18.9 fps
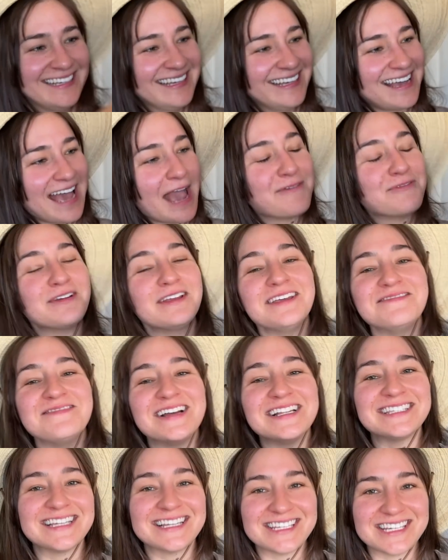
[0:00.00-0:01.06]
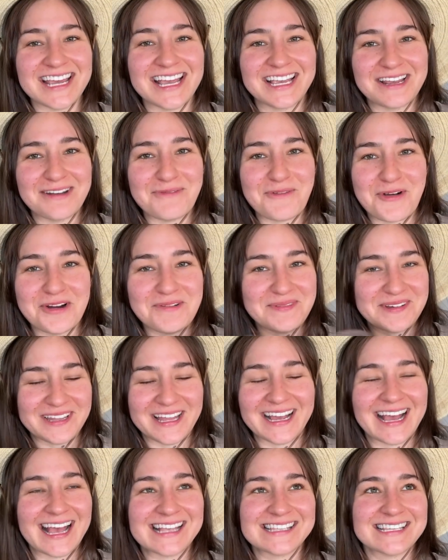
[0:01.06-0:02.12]
I really meant to check in more, but
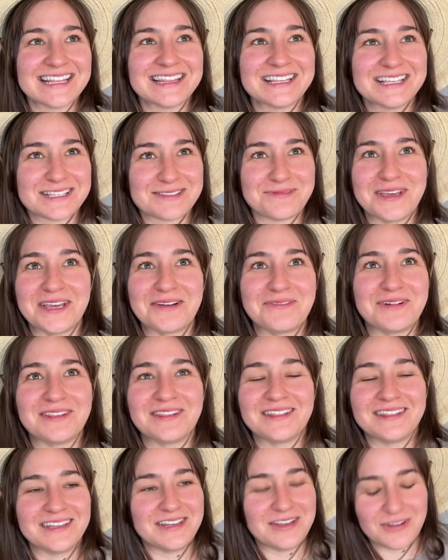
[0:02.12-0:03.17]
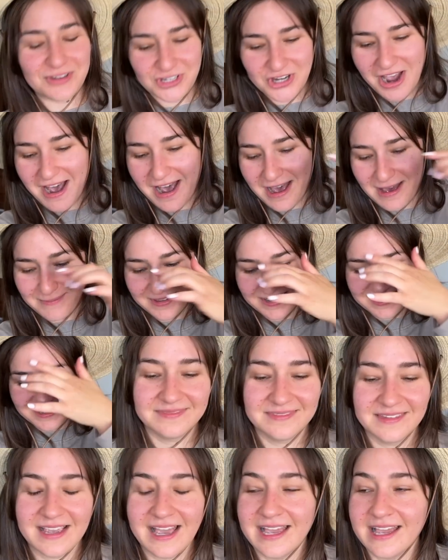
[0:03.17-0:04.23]
like I said, this week with the new job, and
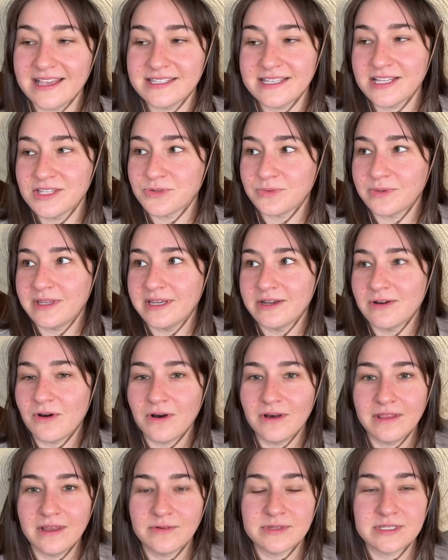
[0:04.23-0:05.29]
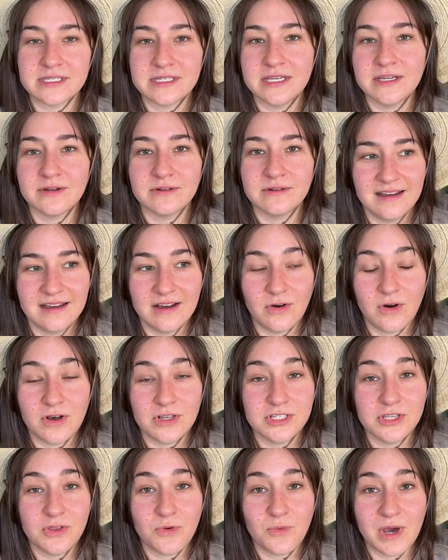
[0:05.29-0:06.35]
I guess that's really all that was new.
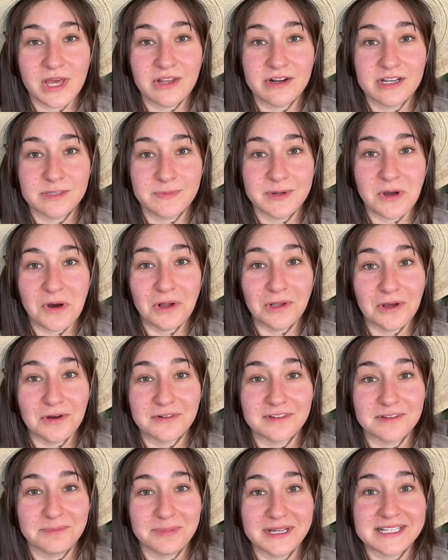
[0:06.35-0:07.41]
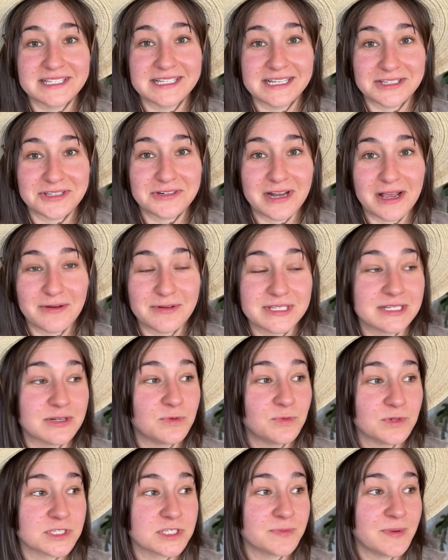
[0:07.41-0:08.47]
Also, the weather has been all over the place. Yesterday I was in a
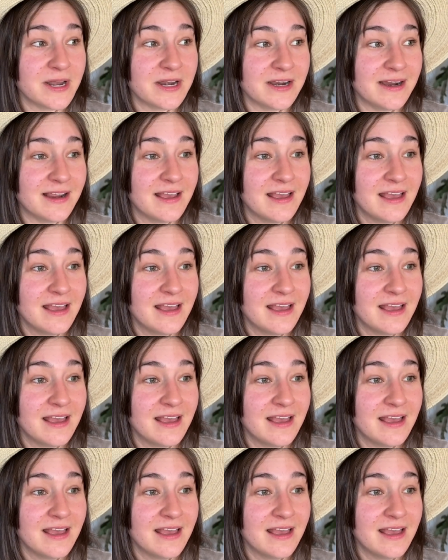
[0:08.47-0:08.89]
wool sweater,